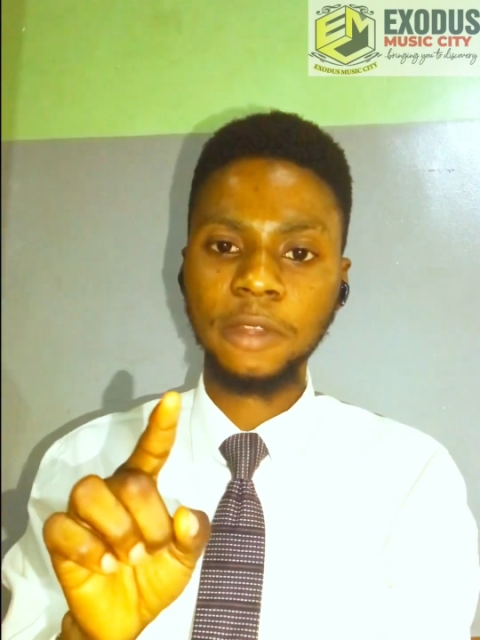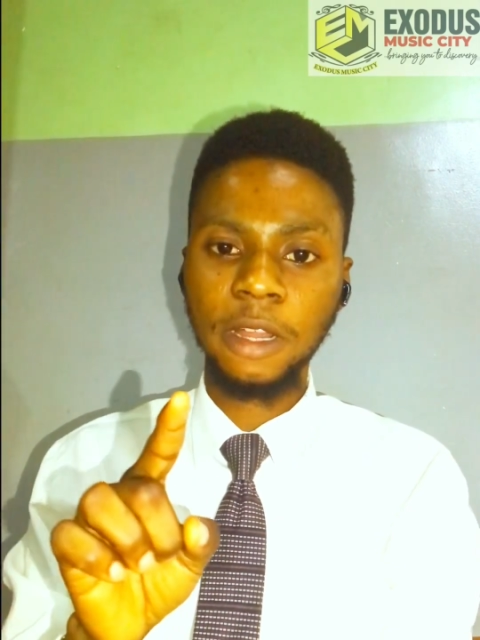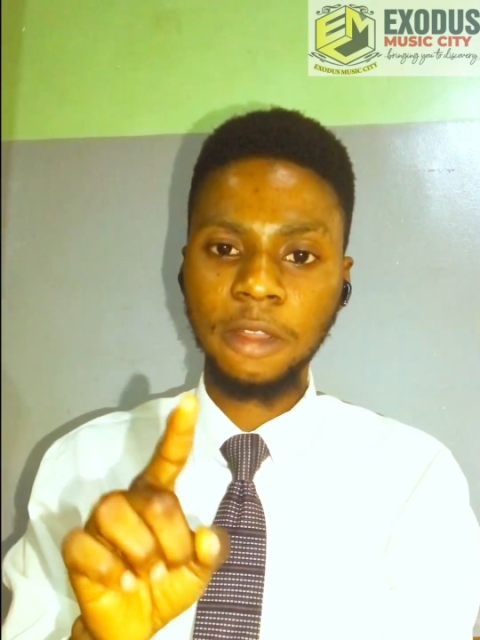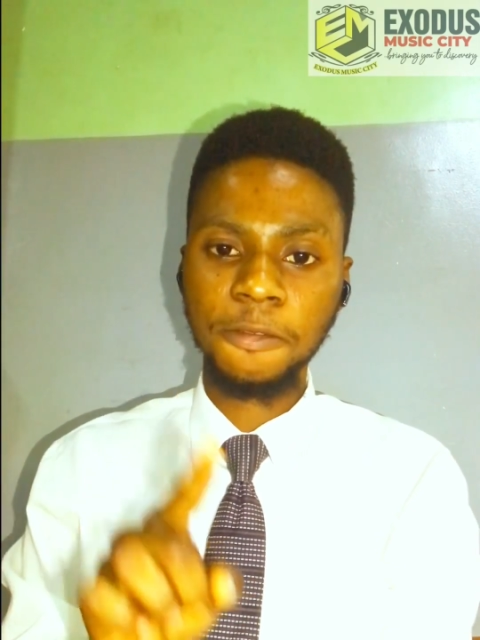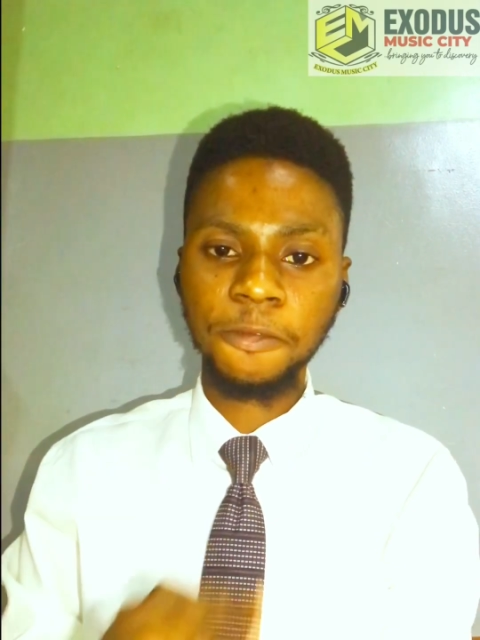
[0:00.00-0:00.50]

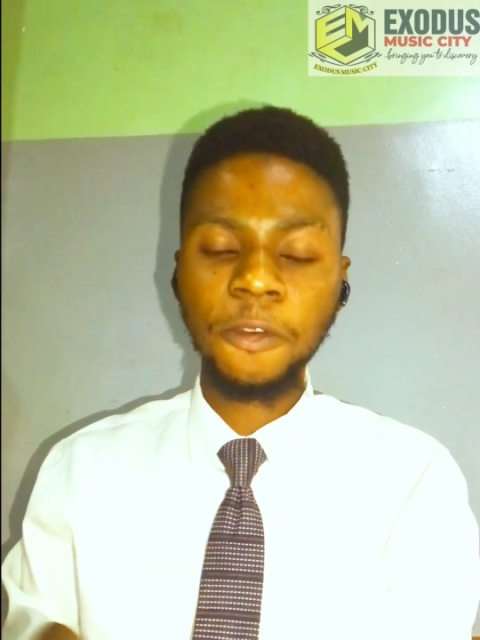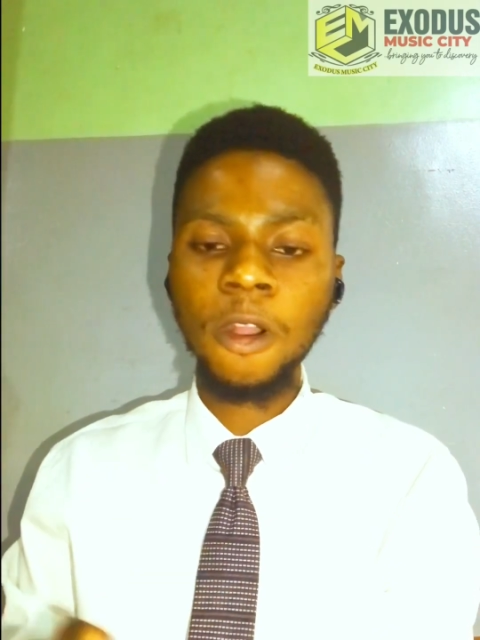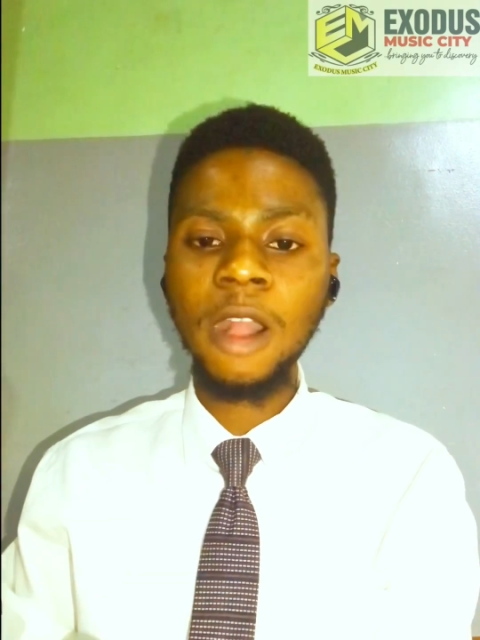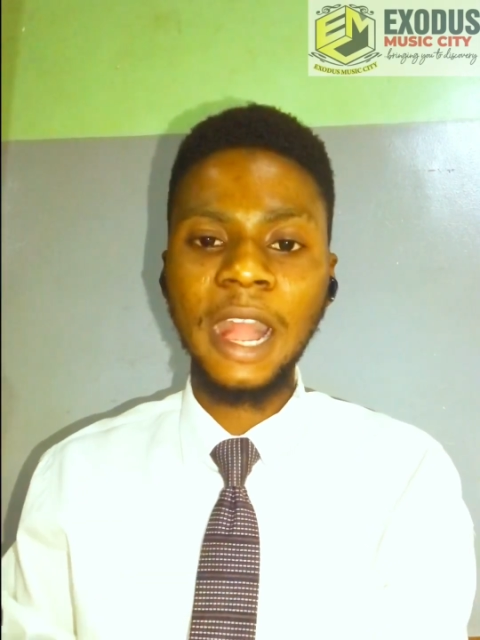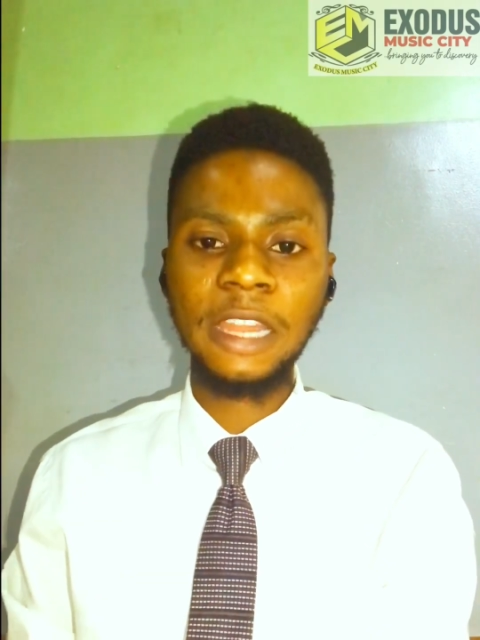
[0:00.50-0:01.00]

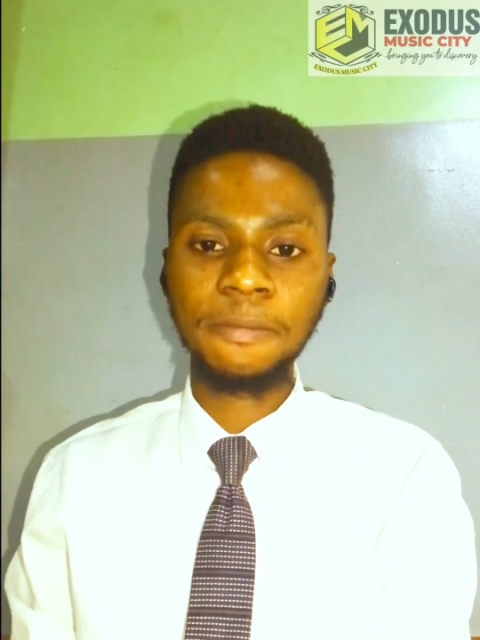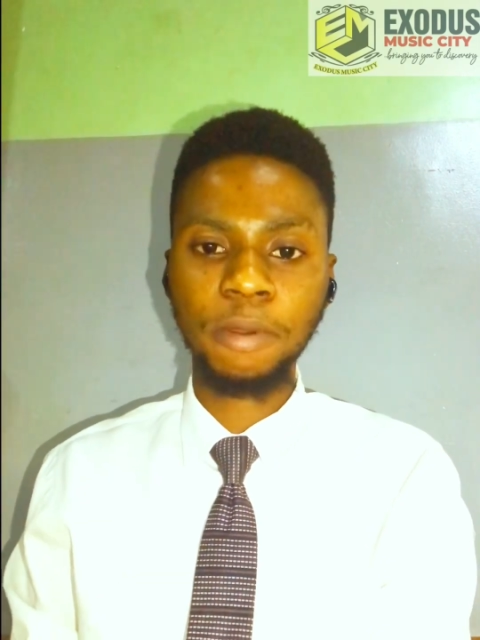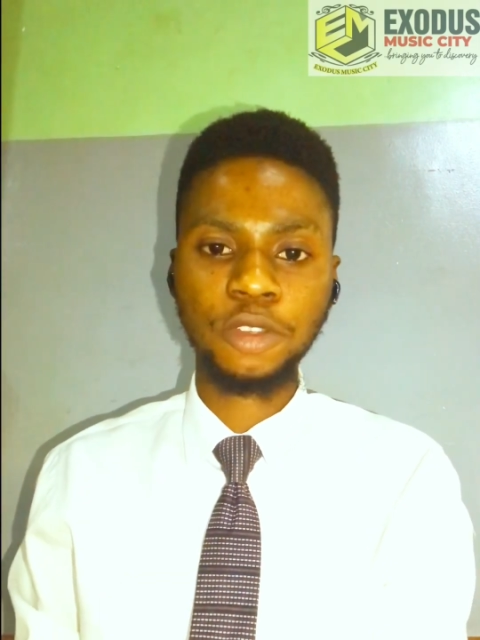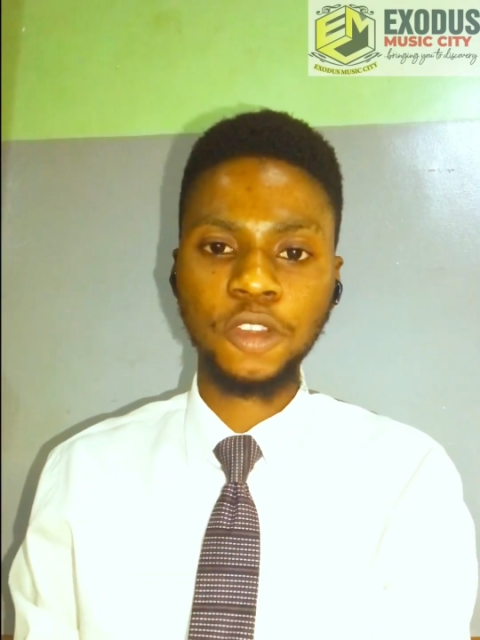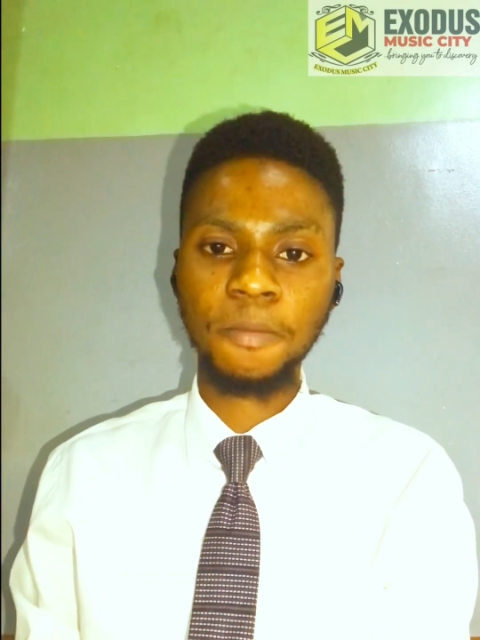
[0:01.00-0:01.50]
4 at the
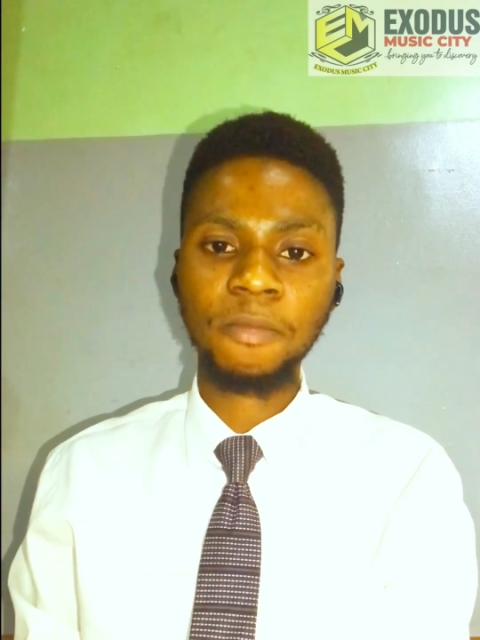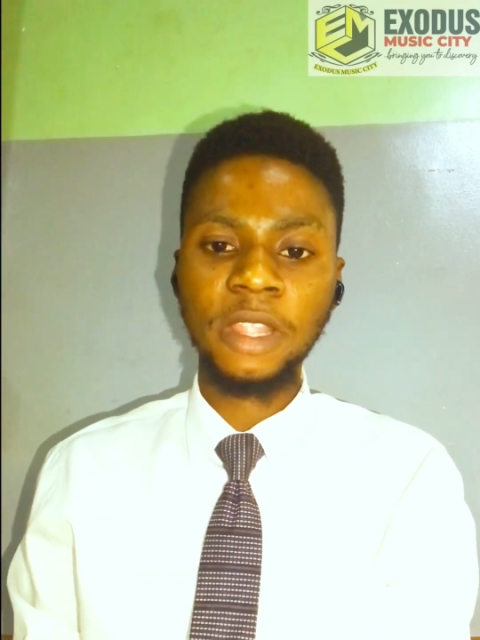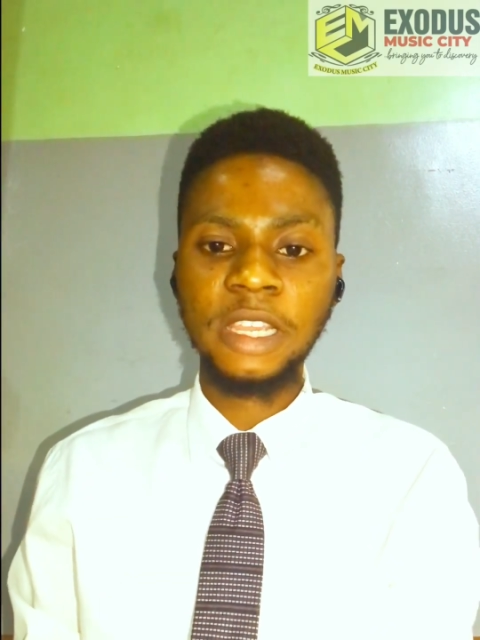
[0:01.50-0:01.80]
bottom,